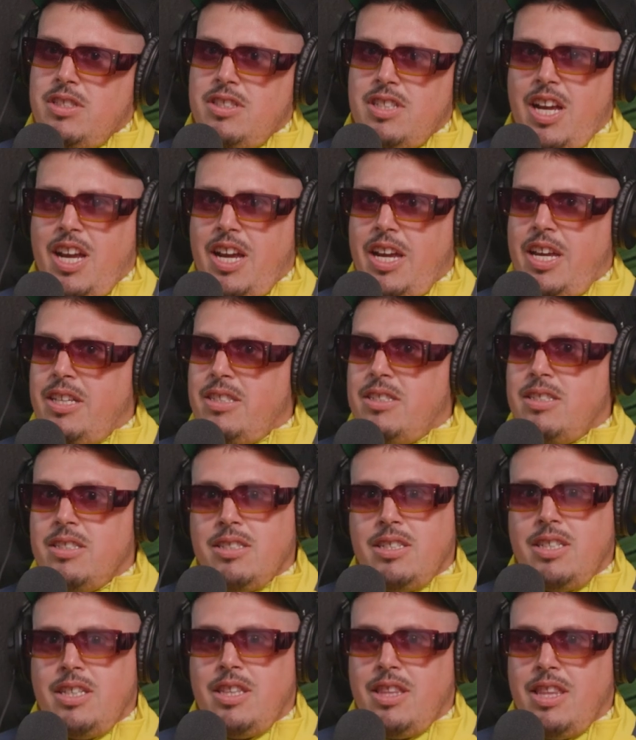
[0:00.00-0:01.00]
science
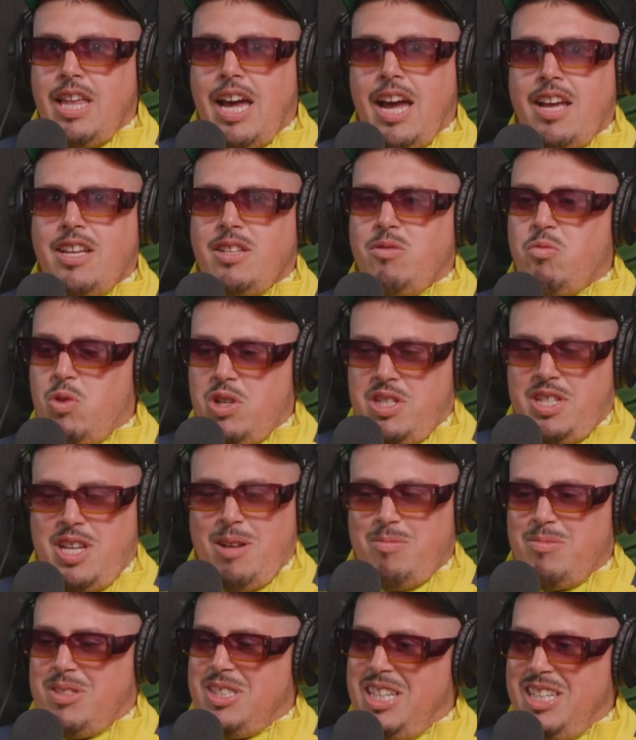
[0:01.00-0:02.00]
and that. And once
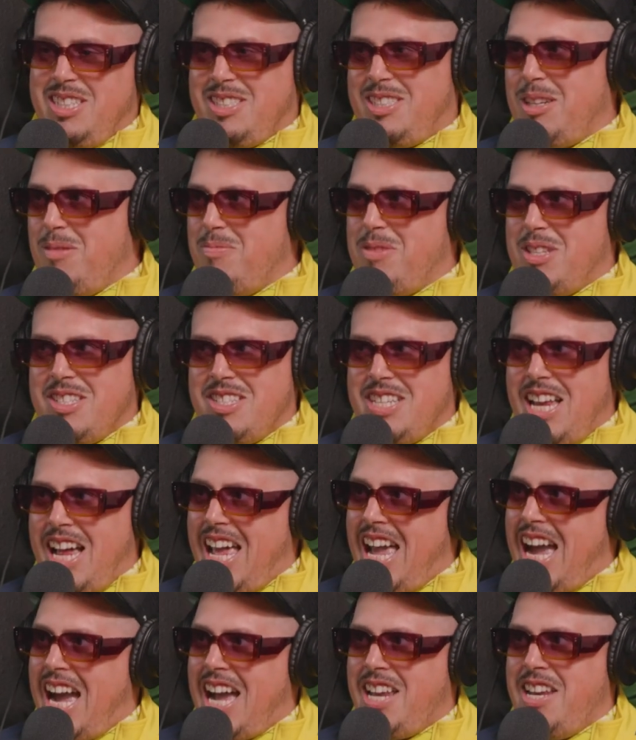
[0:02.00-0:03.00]
I'm seeing something's
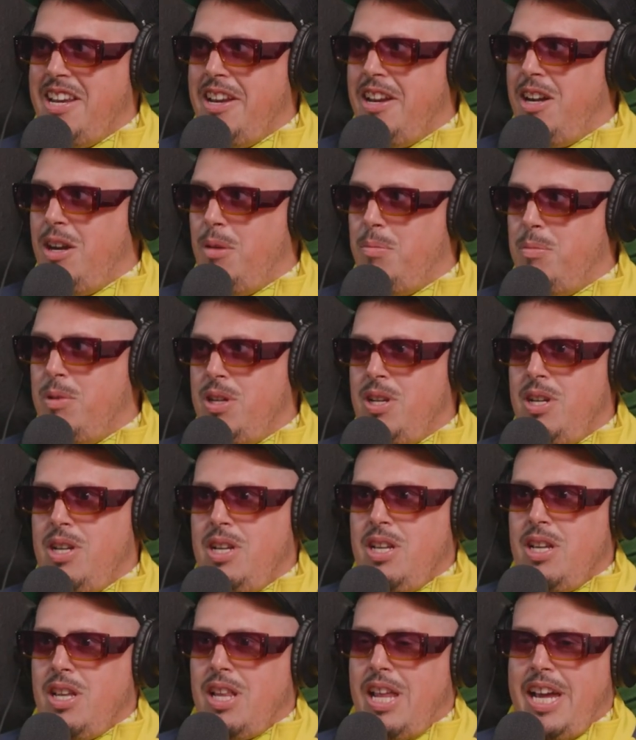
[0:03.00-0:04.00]
not adding up,
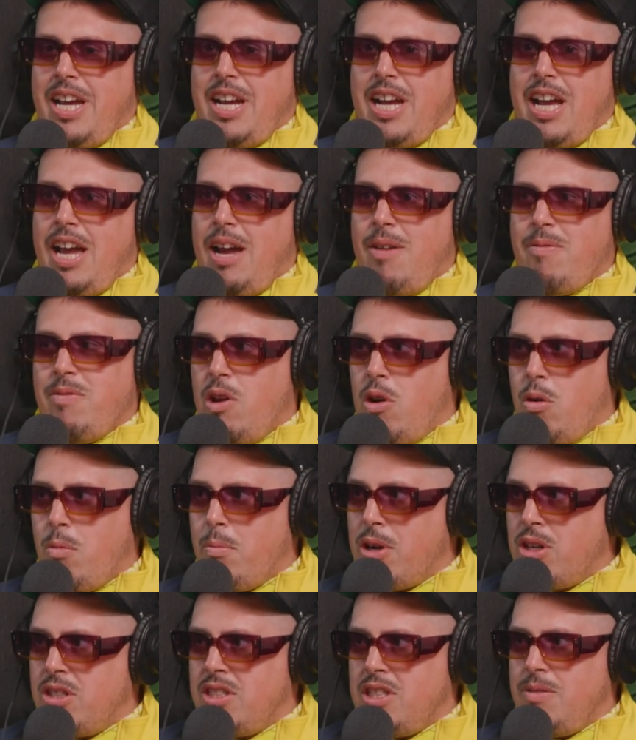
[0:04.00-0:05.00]
like I have no
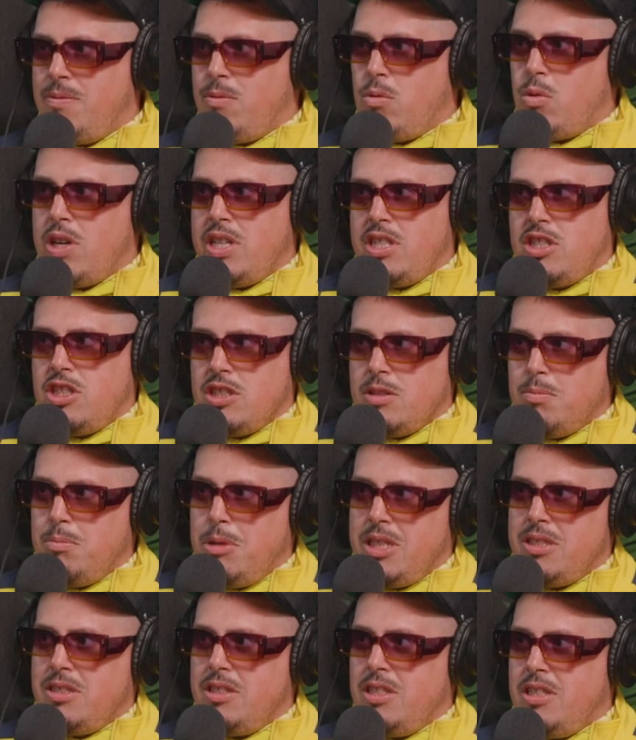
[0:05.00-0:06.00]
mercy for it. It's just
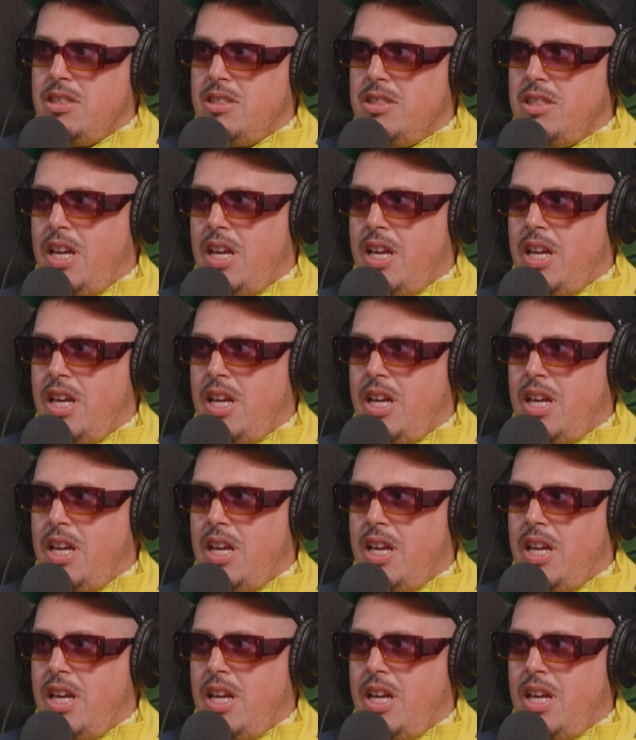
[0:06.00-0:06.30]
business.